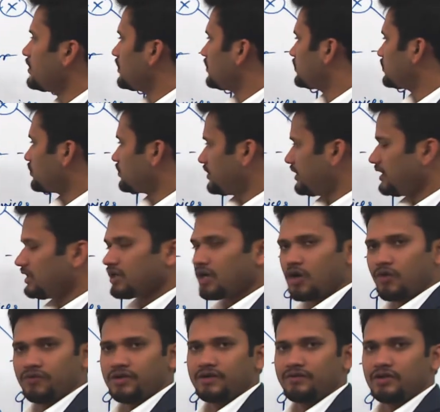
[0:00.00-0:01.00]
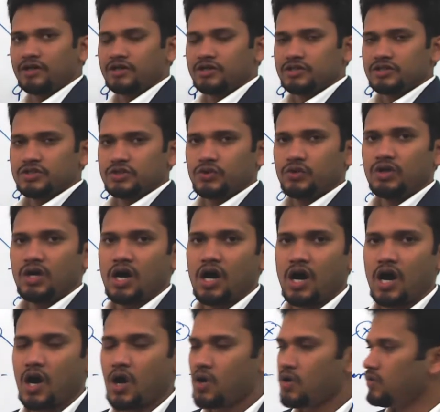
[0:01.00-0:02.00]
So till now we have understood
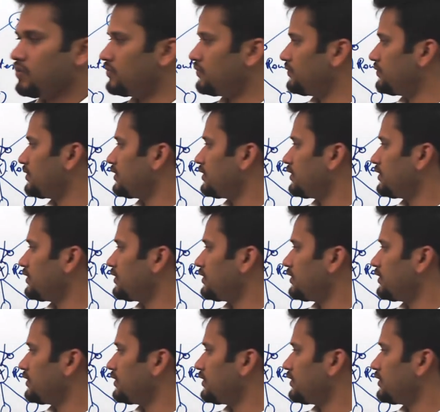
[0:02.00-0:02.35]
how